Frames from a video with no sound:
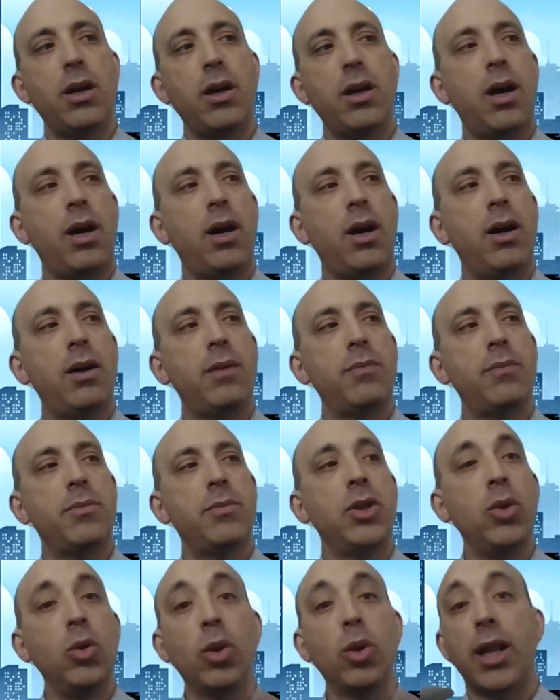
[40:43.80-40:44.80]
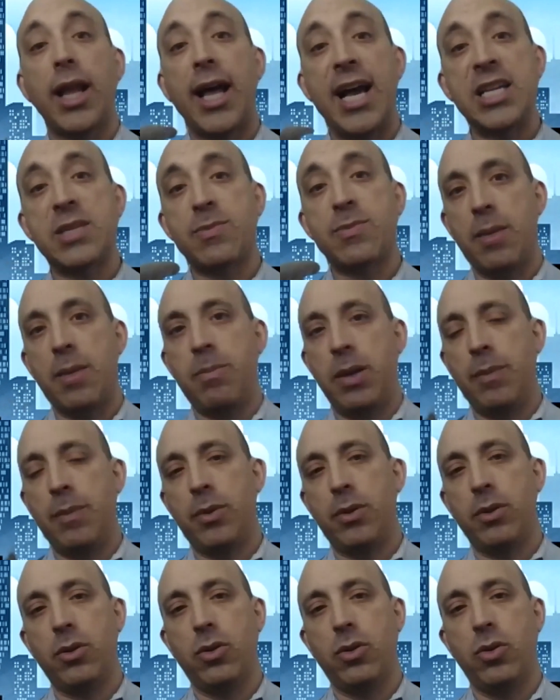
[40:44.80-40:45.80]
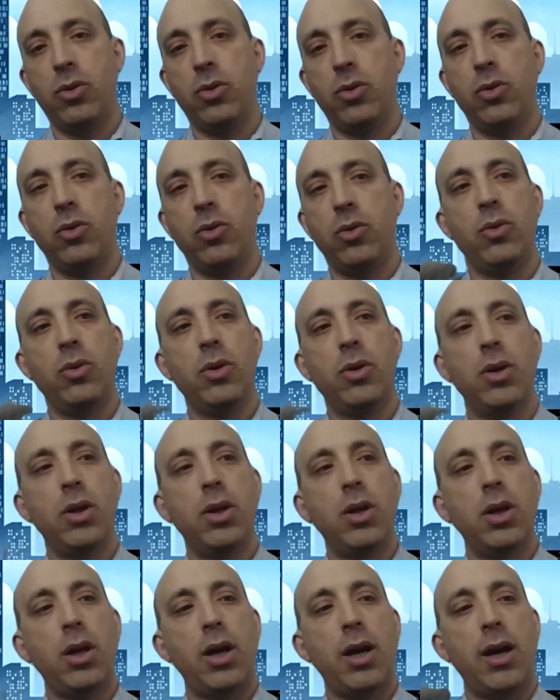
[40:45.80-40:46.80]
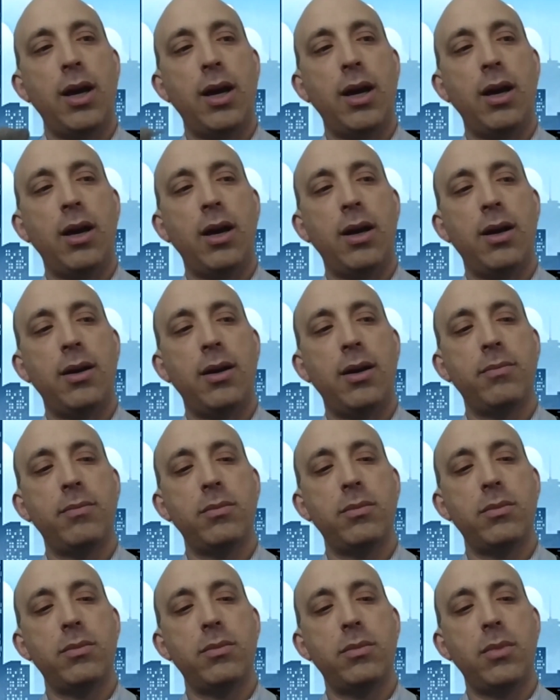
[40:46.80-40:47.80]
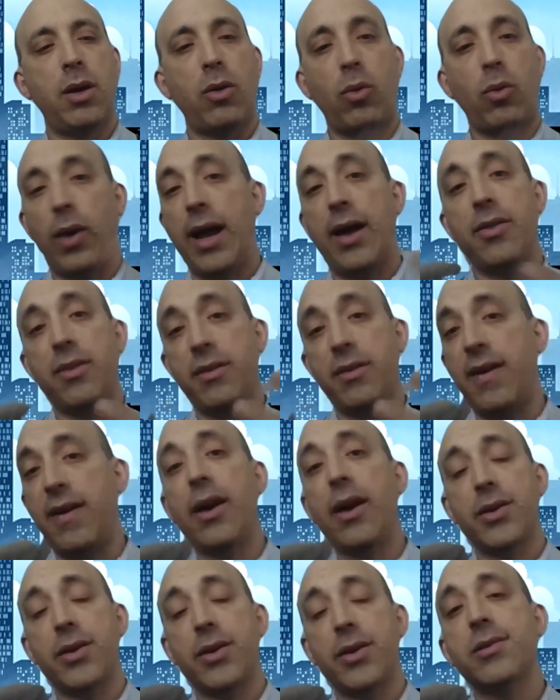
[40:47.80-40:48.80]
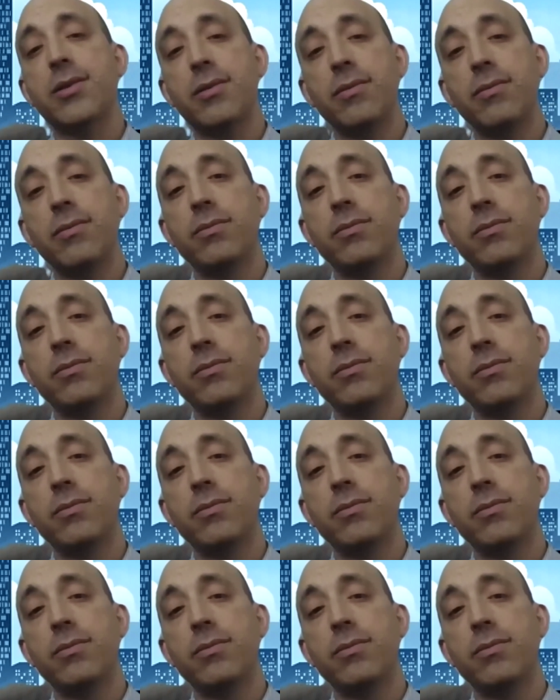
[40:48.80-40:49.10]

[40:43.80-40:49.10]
utilized by people who around the virus.